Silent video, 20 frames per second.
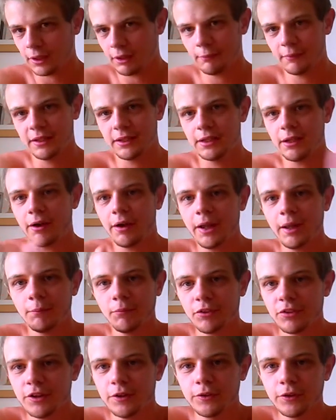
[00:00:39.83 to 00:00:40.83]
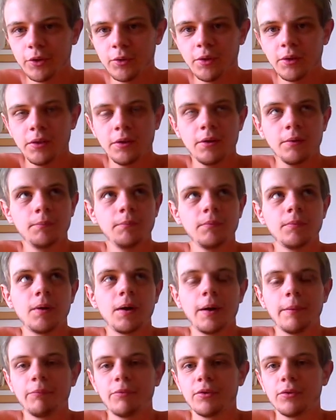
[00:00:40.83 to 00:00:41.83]
I mean, I am still doing them.
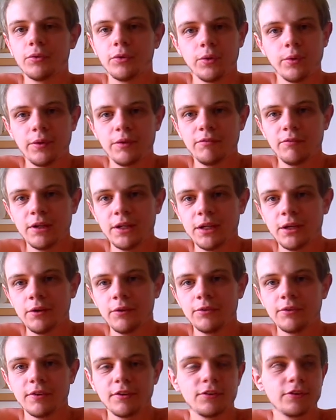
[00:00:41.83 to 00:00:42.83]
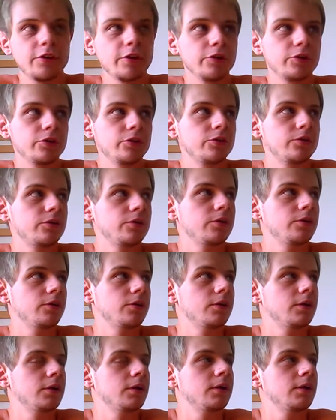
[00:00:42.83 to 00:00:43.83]
I am still doing the videos. It's just
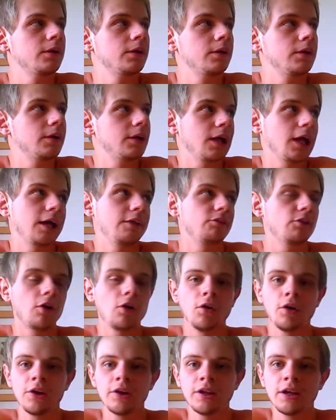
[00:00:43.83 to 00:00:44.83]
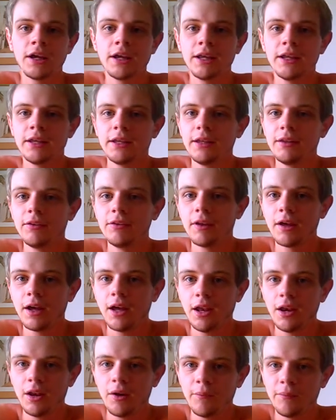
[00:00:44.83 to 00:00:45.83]
it's a holiday,
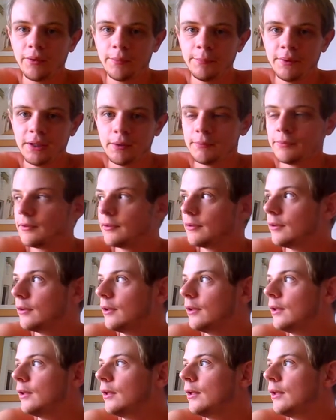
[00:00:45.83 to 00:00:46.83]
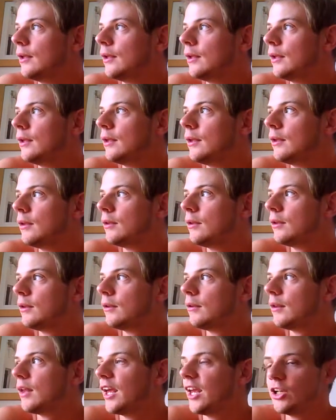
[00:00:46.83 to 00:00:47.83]
and I want to be able to
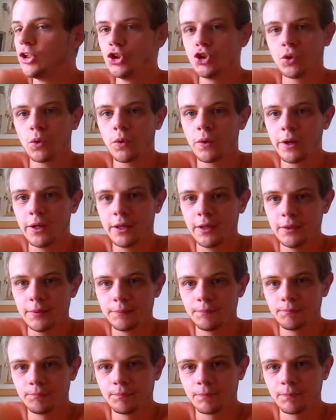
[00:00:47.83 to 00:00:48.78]
enjoy.